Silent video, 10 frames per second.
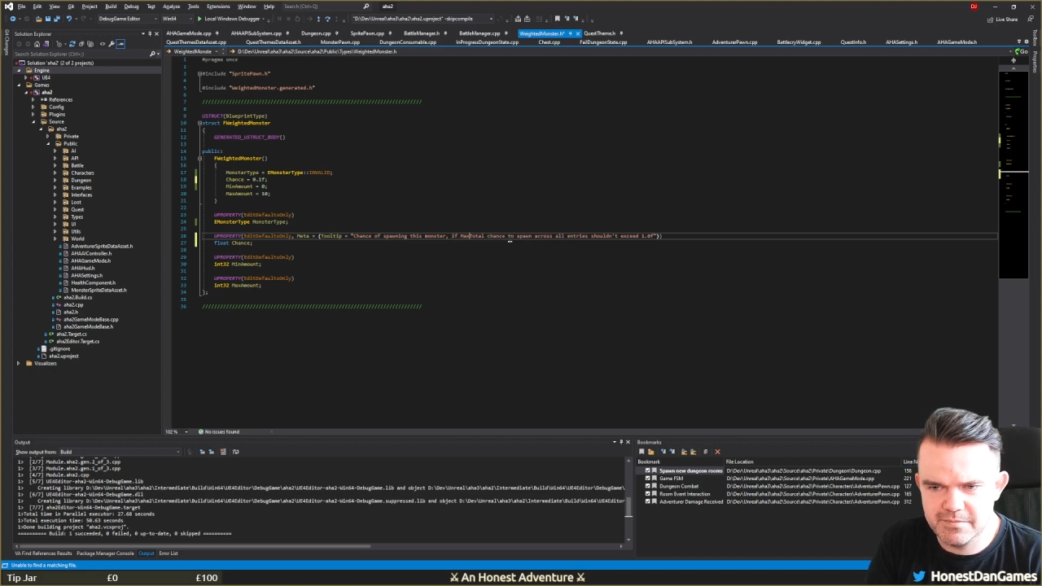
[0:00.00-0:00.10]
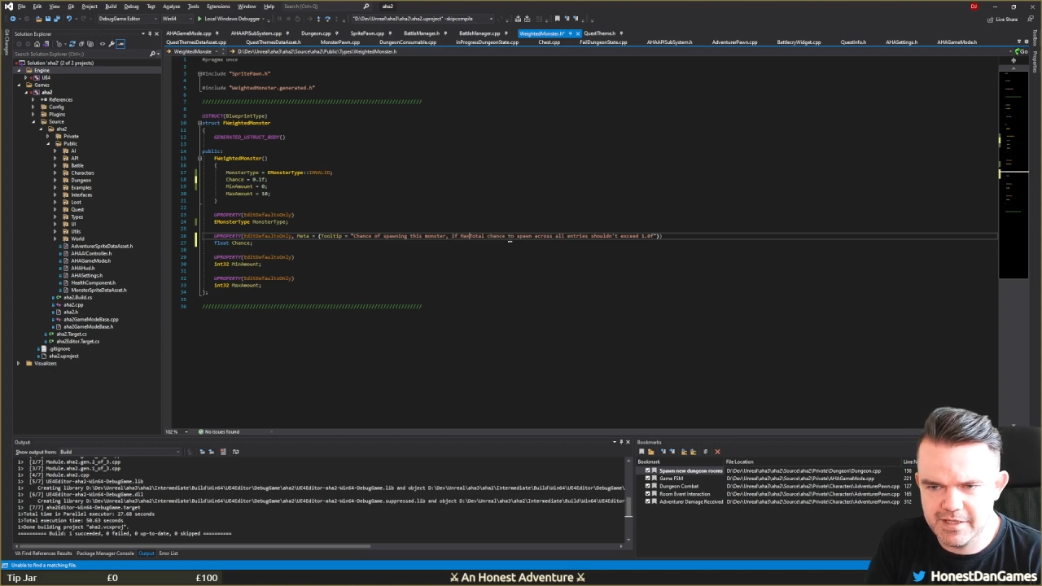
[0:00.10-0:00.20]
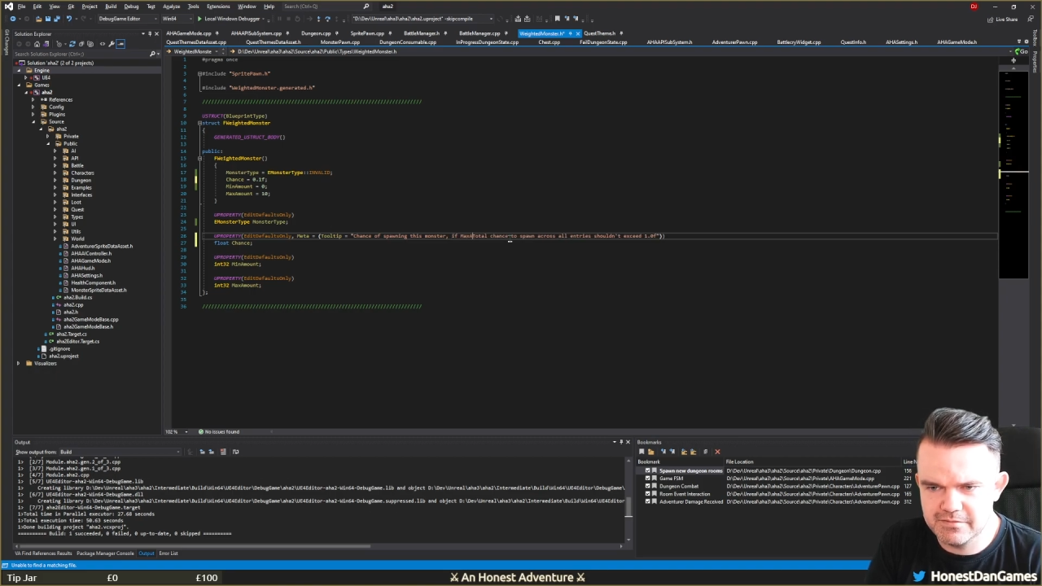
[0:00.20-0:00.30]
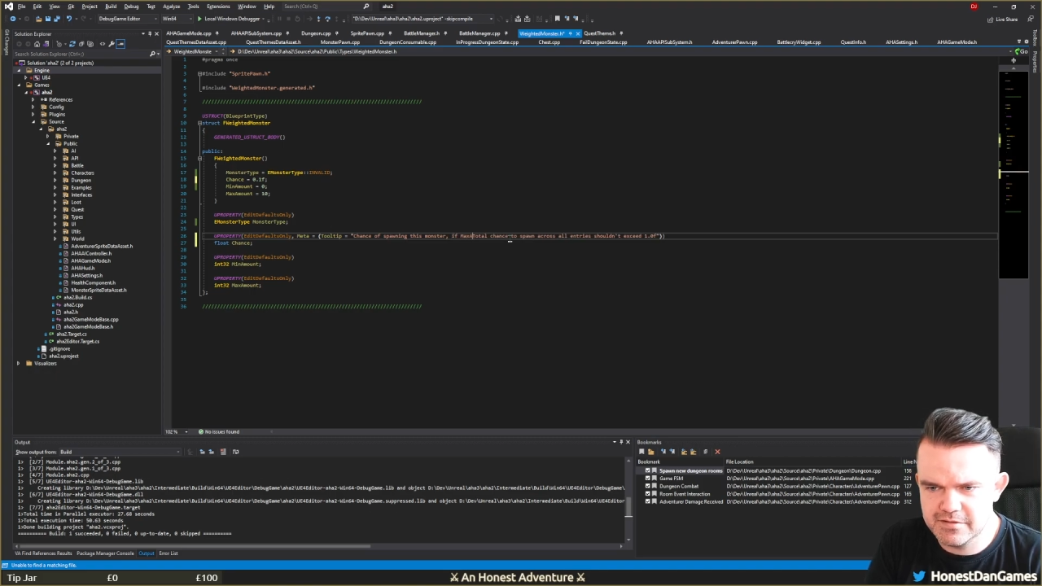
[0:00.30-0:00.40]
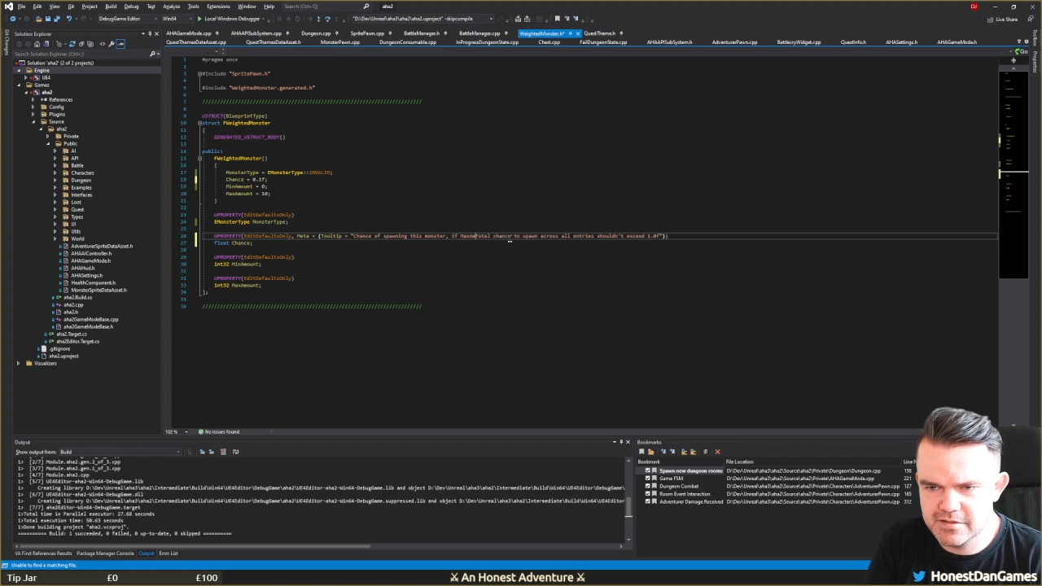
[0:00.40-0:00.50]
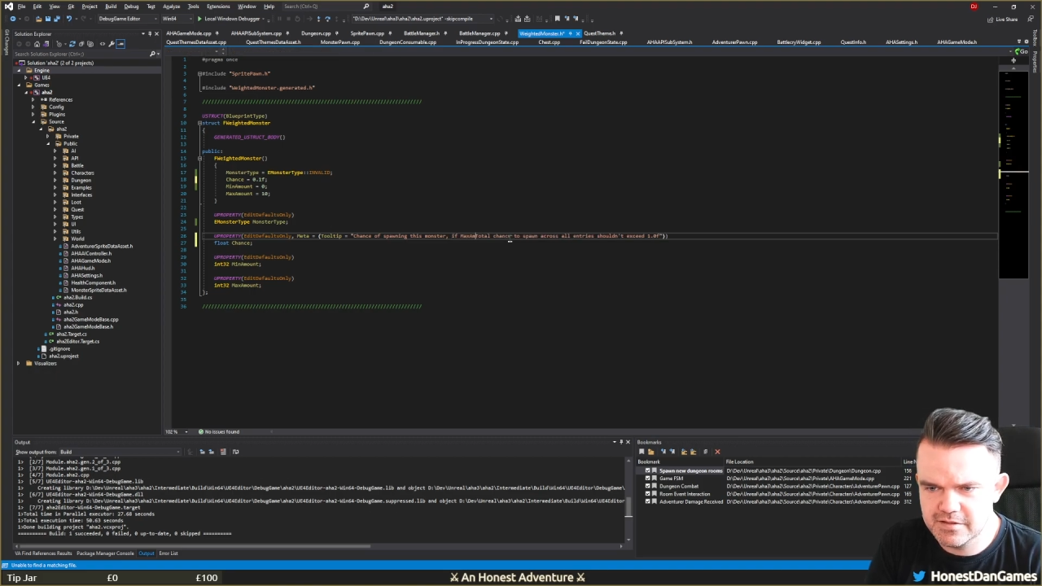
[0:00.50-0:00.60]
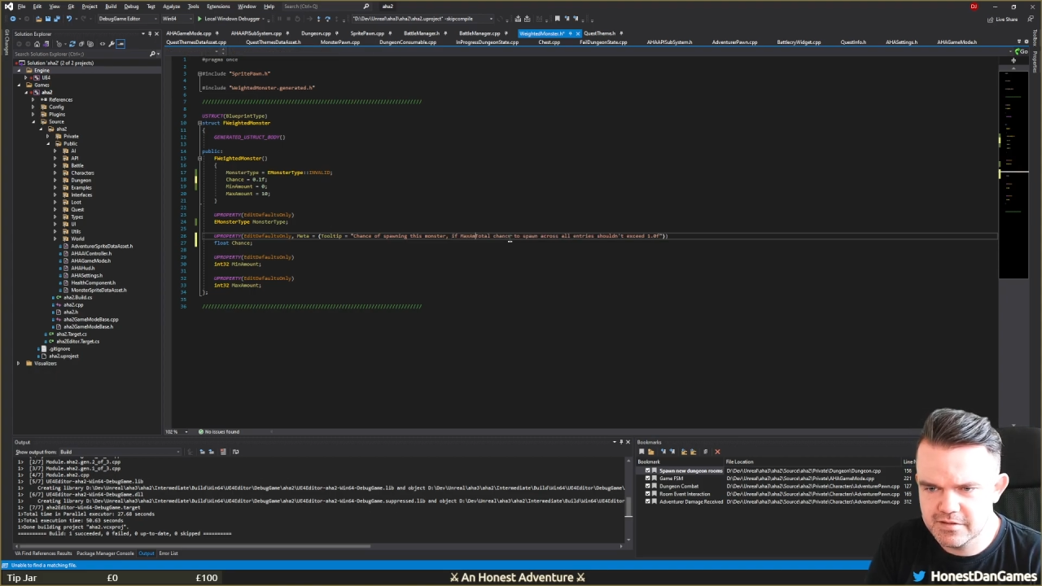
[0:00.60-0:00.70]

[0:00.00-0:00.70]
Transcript: amount